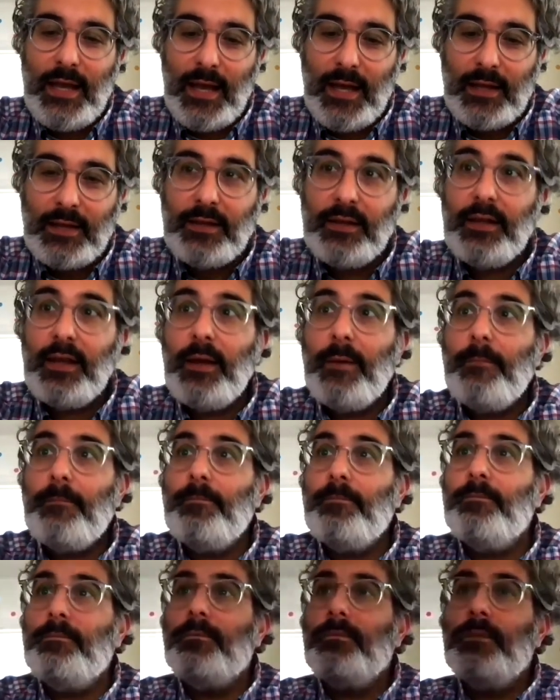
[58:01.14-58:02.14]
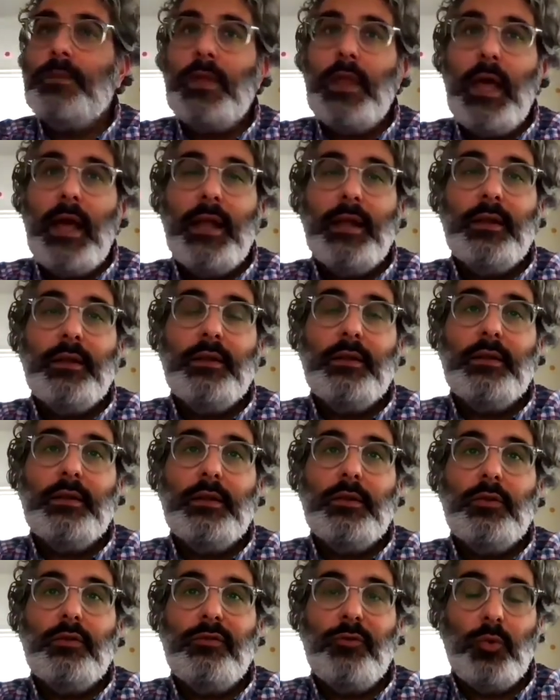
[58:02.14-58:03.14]
and um, and
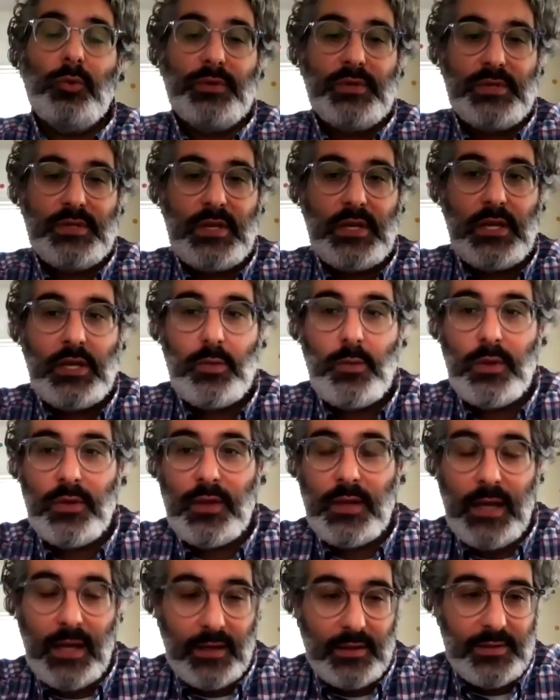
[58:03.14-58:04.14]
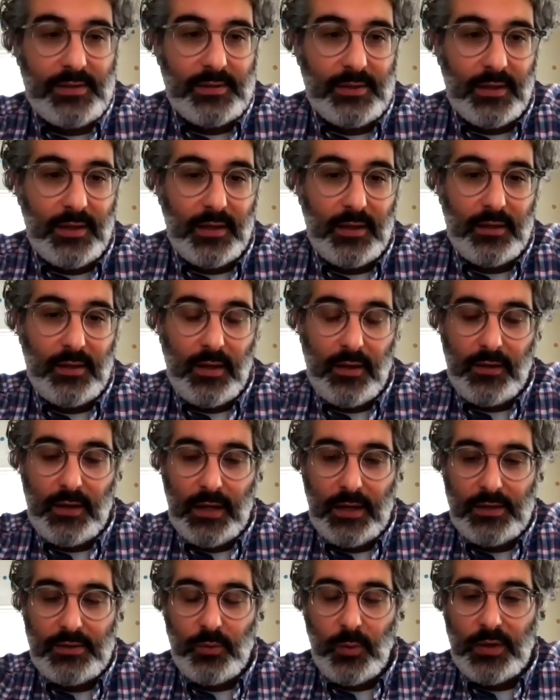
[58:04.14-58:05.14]
look forward to seeing you at the next uh, at the
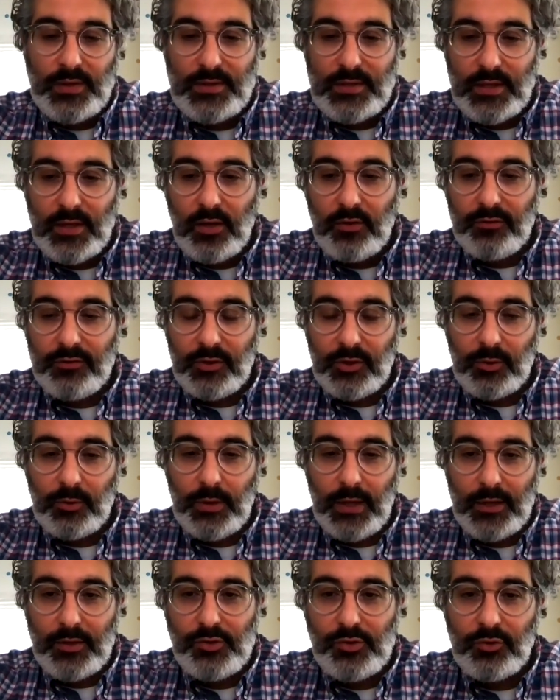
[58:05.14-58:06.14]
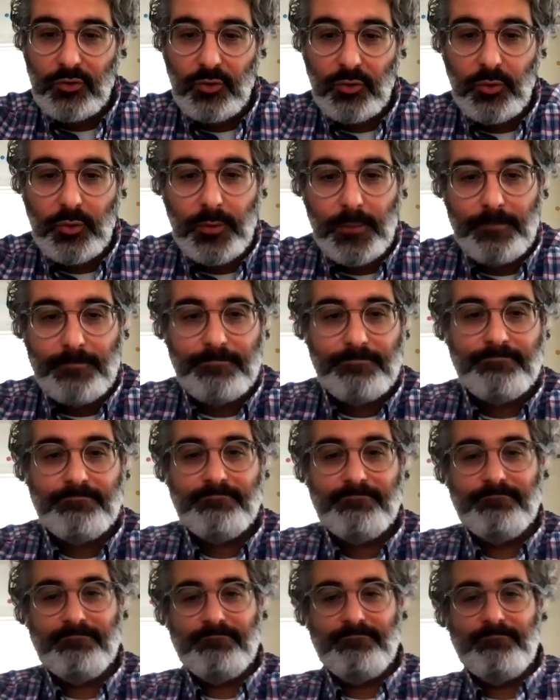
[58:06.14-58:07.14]
next Wednesday afternoon lecture talk.
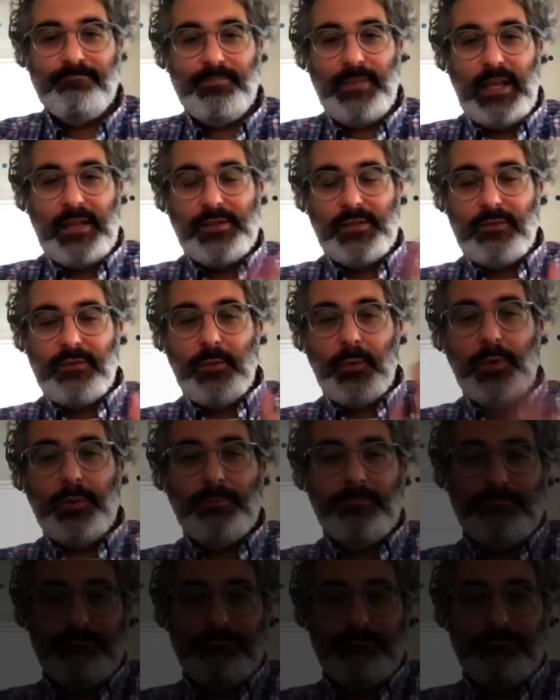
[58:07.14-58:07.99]
Thanks everyone.